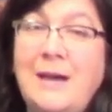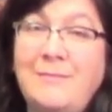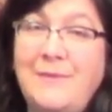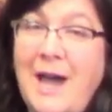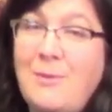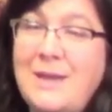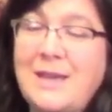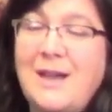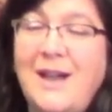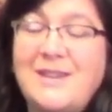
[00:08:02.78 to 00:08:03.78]
That
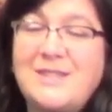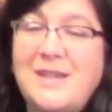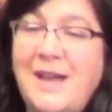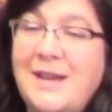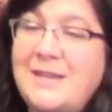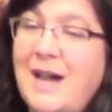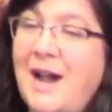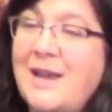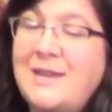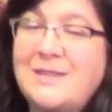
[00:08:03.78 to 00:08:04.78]
week, I decided
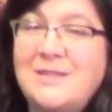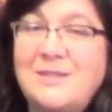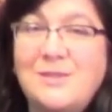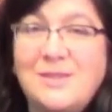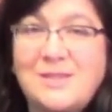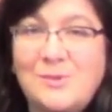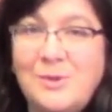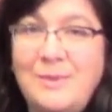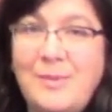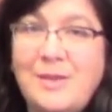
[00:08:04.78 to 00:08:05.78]
I need to do the
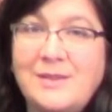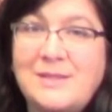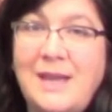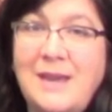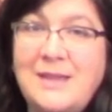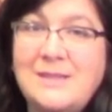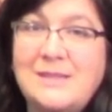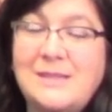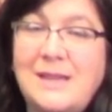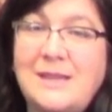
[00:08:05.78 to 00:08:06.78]
School of Biblical
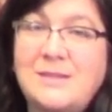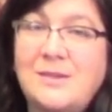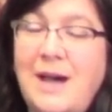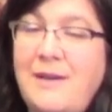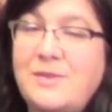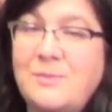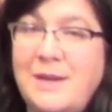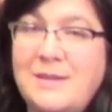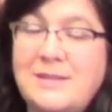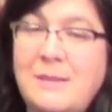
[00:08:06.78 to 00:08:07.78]
Studies, and so after
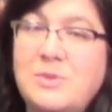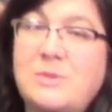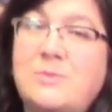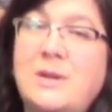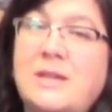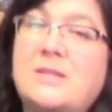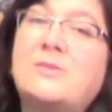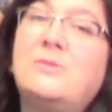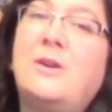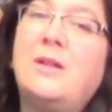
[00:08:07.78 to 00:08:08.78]
my discipleship training
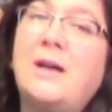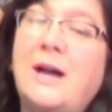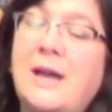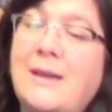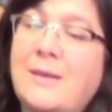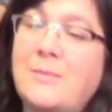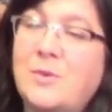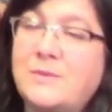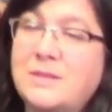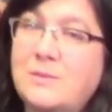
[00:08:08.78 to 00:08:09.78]
school, I
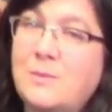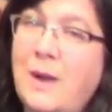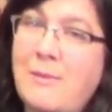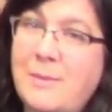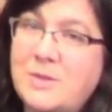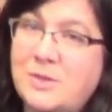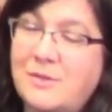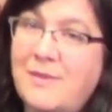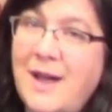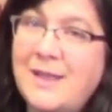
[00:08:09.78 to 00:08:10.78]
moved to Turner
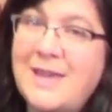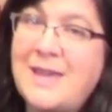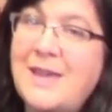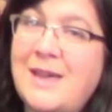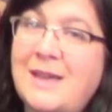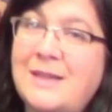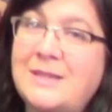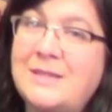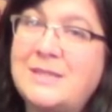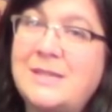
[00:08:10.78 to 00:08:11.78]
Valley,
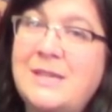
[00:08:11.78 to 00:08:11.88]
and